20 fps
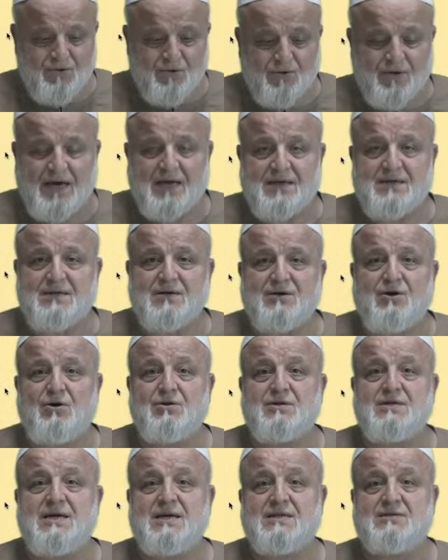look at the
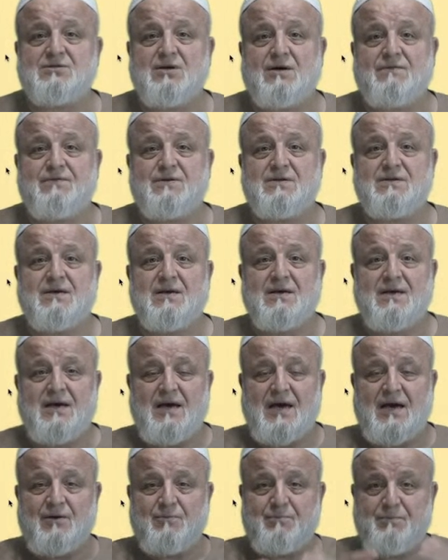contents of it,
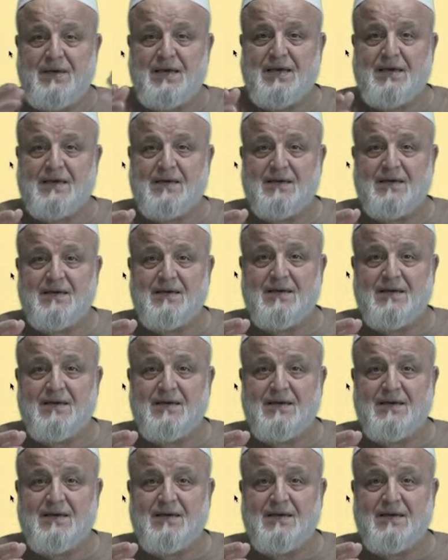how big